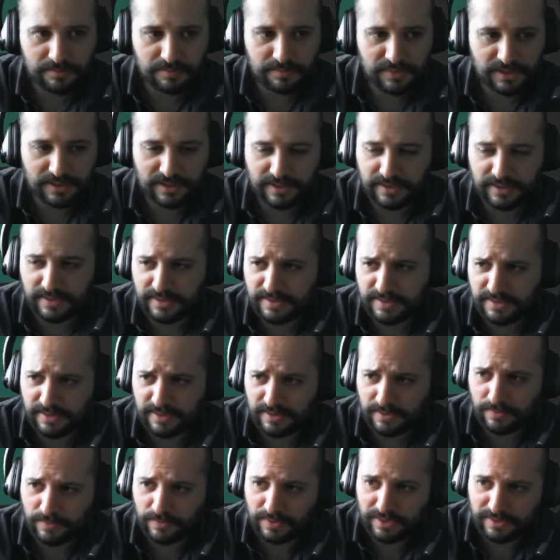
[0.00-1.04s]
but like I said,
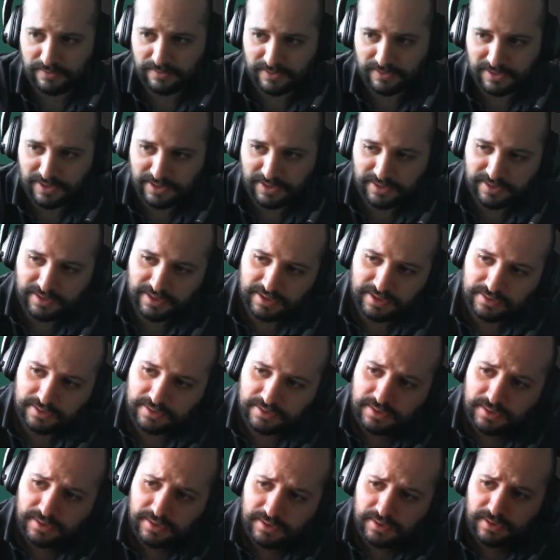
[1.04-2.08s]
I will leave it like that
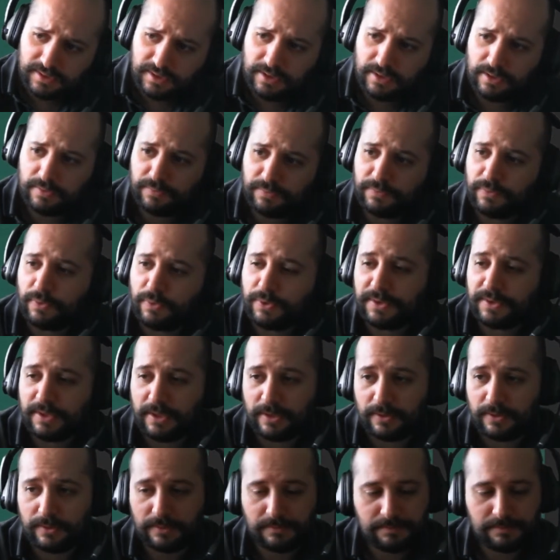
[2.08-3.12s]
for
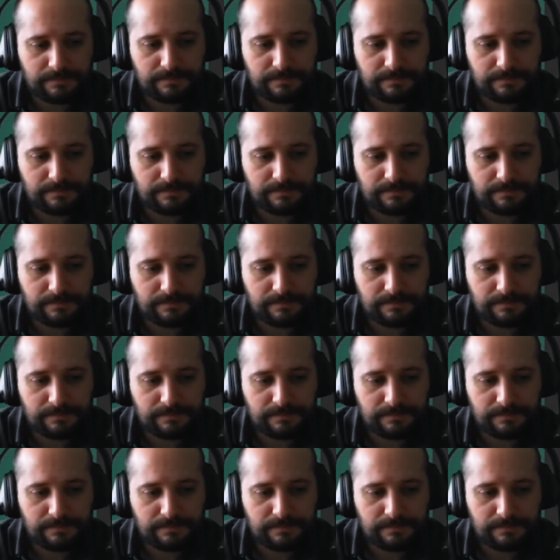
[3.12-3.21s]
now.